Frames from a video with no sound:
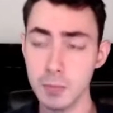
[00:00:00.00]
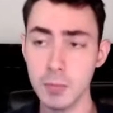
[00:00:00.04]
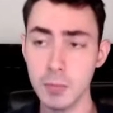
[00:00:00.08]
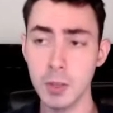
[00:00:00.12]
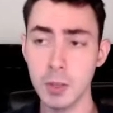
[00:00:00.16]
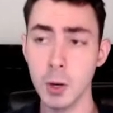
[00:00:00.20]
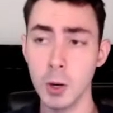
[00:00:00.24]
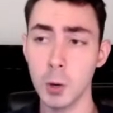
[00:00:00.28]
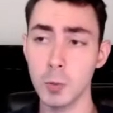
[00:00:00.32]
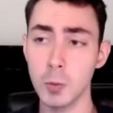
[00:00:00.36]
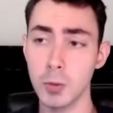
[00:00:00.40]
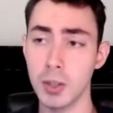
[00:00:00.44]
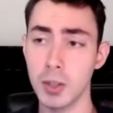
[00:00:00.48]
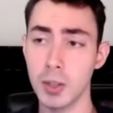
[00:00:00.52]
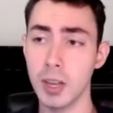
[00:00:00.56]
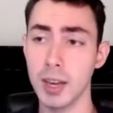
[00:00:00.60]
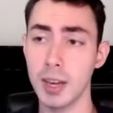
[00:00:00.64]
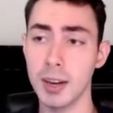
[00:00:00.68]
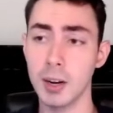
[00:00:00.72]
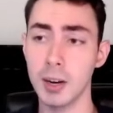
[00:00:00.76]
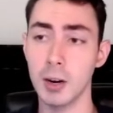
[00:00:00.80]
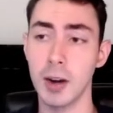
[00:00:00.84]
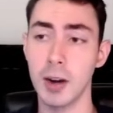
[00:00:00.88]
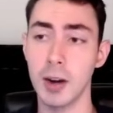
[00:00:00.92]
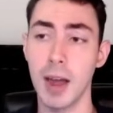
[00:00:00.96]
over the
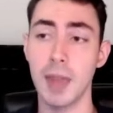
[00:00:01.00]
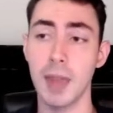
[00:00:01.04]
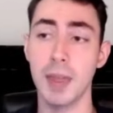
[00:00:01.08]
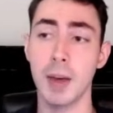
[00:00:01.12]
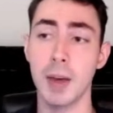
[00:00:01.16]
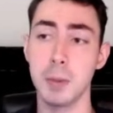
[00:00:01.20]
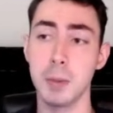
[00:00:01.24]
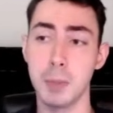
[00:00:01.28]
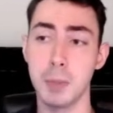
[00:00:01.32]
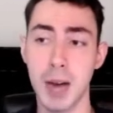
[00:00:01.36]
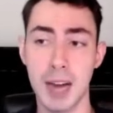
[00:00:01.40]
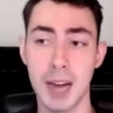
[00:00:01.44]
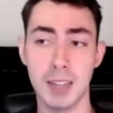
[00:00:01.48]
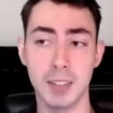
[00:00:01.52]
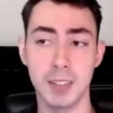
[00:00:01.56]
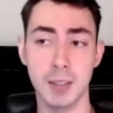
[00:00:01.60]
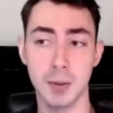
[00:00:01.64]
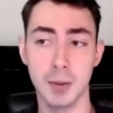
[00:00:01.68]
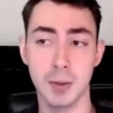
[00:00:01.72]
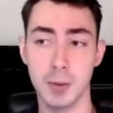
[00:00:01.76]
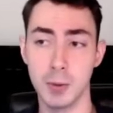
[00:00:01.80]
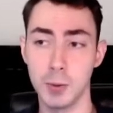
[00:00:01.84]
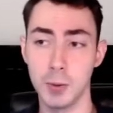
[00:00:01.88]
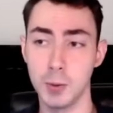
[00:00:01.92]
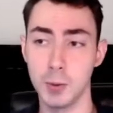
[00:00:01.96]
air and then pass
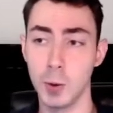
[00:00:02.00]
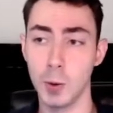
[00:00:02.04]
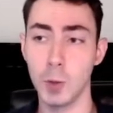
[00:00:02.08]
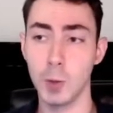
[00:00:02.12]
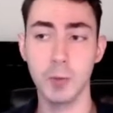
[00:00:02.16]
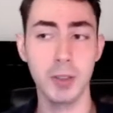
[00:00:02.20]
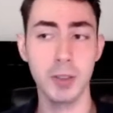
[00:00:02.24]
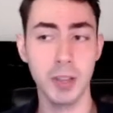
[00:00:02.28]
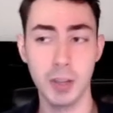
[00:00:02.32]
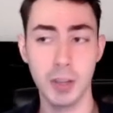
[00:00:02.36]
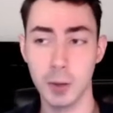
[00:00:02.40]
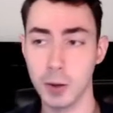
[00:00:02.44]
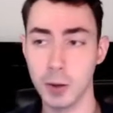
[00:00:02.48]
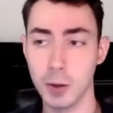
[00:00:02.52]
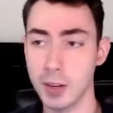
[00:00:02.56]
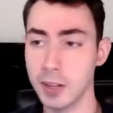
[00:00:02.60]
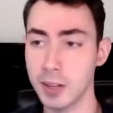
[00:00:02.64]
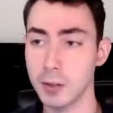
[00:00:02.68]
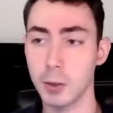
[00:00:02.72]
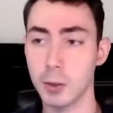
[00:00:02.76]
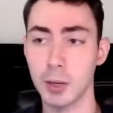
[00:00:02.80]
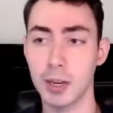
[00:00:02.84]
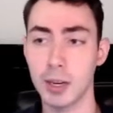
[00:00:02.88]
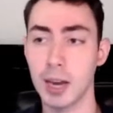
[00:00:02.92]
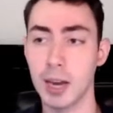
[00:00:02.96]
it through over the internet,
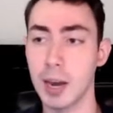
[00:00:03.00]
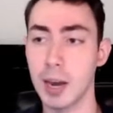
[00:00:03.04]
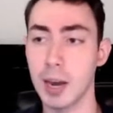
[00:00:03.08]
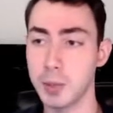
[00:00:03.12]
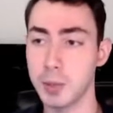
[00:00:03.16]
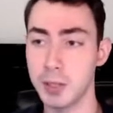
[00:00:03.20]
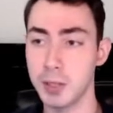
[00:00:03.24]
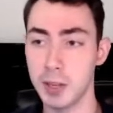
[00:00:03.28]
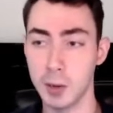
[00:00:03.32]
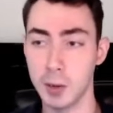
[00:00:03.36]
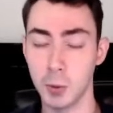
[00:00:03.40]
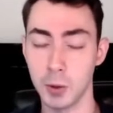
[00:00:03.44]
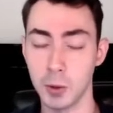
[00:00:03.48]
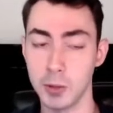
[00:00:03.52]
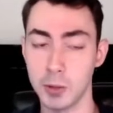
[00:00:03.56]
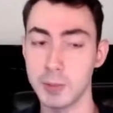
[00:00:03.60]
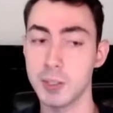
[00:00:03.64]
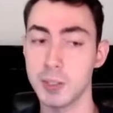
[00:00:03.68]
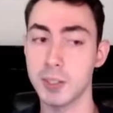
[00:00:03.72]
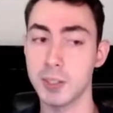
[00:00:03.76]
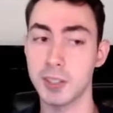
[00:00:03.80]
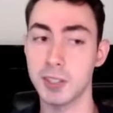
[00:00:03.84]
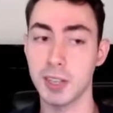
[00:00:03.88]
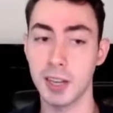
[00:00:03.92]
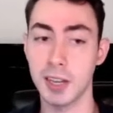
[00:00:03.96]
like an IP network,
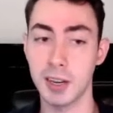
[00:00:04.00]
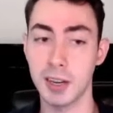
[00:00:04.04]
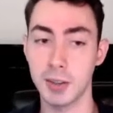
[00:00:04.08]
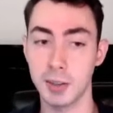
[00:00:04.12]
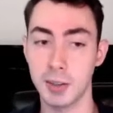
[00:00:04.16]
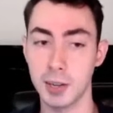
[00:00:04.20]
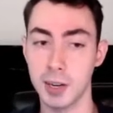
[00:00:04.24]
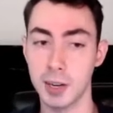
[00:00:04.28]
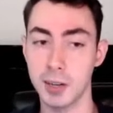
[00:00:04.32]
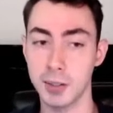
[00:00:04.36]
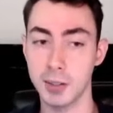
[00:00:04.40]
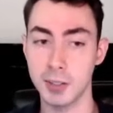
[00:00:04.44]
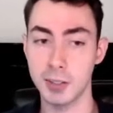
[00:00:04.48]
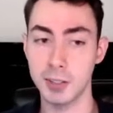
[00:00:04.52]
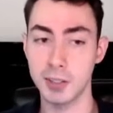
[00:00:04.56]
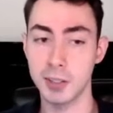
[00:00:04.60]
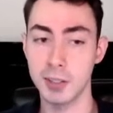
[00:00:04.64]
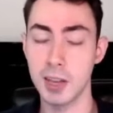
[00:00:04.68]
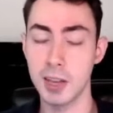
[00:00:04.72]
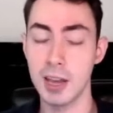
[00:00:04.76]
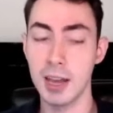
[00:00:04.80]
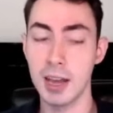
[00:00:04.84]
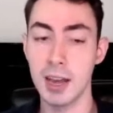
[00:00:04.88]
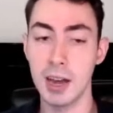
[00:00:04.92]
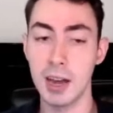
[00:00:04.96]
just like anything else,
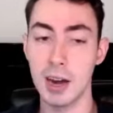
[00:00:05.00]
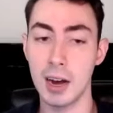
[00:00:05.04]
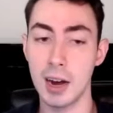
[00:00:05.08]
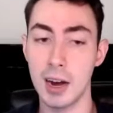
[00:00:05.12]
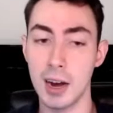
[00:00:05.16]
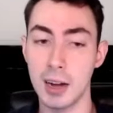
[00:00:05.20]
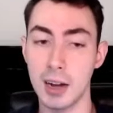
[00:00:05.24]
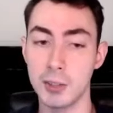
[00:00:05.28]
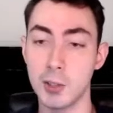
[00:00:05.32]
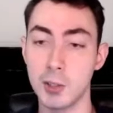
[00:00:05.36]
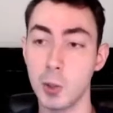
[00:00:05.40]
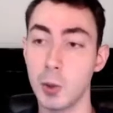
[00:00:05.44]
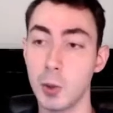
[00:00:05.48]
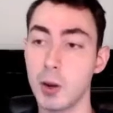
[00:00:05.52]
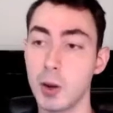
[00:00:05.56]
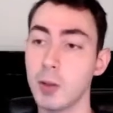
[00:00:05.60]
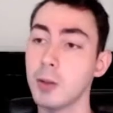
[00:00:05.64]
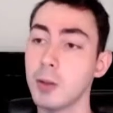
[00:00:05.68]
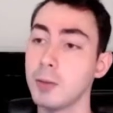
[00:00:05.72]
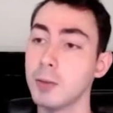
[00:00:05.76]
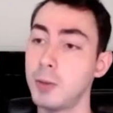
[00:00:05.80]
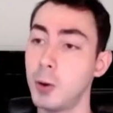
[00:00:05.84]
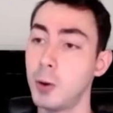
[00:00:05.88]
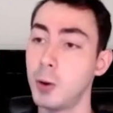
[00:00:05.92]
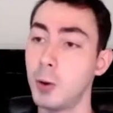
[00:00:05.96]
to
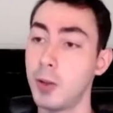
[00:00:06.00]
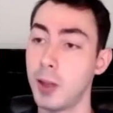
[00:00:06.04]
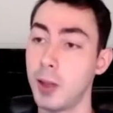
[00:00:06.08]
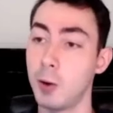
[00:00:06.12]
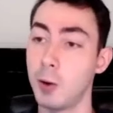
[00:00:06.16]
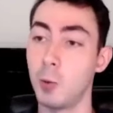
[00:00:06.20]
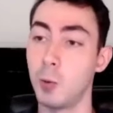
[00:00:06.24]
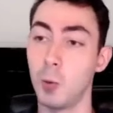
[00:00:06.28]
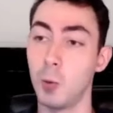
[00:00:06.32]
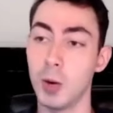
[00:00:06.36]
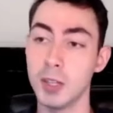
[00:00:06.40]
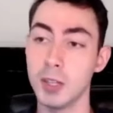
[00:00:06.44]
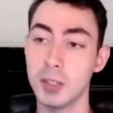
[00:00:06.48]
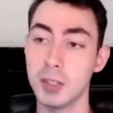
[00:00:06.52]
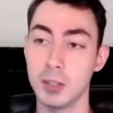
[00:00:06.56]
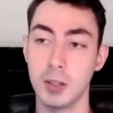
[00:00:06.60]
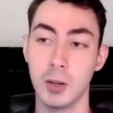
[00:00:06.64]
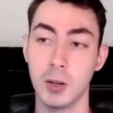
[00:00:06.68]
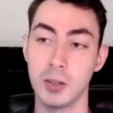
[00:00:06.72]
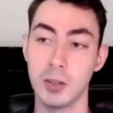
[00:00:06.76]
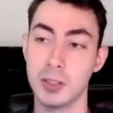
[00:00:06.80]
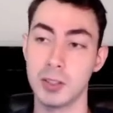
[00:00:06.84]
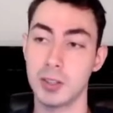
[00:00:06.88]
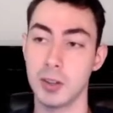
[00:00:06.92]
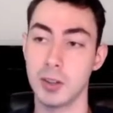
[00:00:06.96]
another phone that was
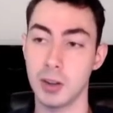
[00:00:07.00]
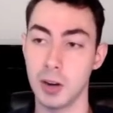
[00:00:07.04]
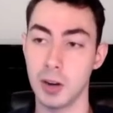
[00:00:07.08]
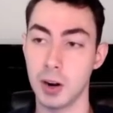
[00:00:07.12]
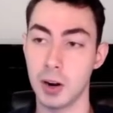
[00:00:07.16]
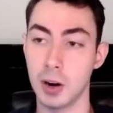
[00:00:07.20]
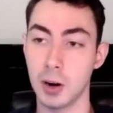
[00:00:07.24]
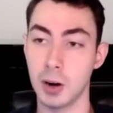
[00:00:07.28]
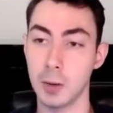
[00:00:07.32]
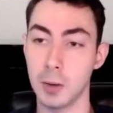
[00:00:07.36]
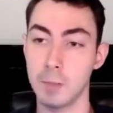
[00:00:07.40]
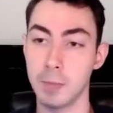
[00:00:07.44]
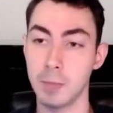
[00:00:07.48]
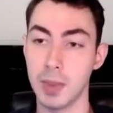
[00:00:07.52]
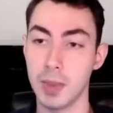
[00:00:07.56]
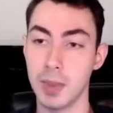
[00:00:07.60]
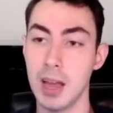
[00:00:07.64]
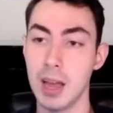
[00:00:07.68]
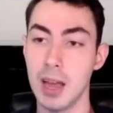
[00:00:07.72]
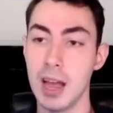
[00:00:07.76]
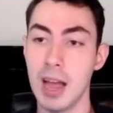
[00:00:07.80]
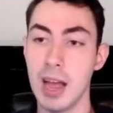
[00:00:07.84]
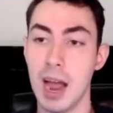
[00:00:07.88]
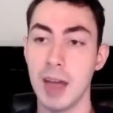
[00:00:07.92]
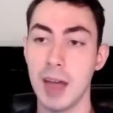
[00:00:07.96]
close to the car.
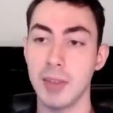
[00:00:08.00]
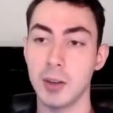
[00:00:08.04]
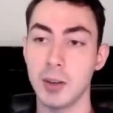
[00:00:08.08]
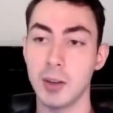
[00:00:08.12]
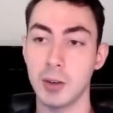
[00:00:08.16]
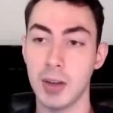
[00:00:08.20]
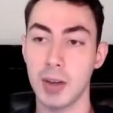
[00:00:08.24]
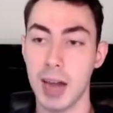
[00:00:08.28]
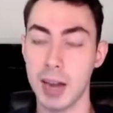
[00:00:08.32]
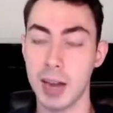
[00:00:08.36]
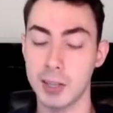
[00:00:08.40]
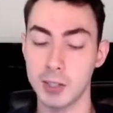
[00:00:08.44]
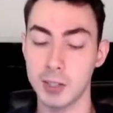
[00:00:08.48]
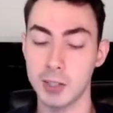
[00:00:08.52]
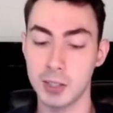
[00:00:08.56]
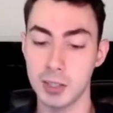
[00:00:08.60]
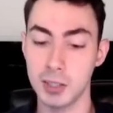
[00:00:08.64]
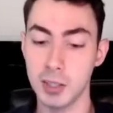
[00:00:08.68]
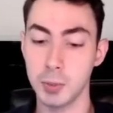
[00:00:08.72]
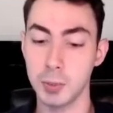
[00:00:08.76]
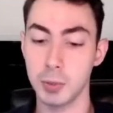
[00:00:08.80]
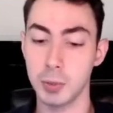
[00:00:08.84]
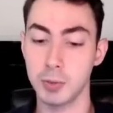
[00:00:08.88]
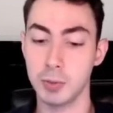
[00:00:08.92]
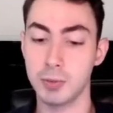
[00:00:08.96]
And they could
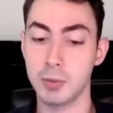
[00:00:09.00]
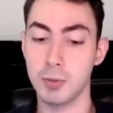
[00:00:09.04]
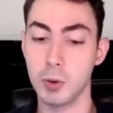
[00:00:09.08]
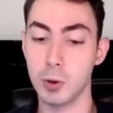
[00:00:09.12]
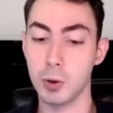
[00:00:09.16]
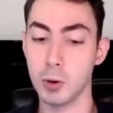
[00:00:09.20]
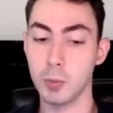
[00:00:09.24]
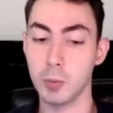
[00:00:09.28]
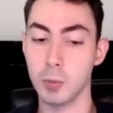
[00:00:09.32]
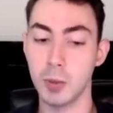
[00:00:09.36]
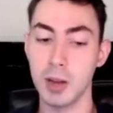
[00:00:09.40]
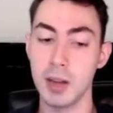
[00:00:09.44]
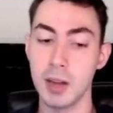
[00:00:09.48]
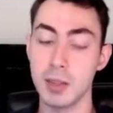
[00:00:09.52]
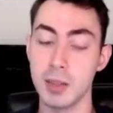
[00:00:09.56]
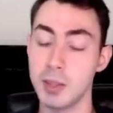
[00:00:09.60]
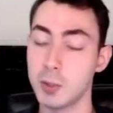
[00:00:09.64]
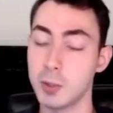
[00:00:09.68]
actually perform these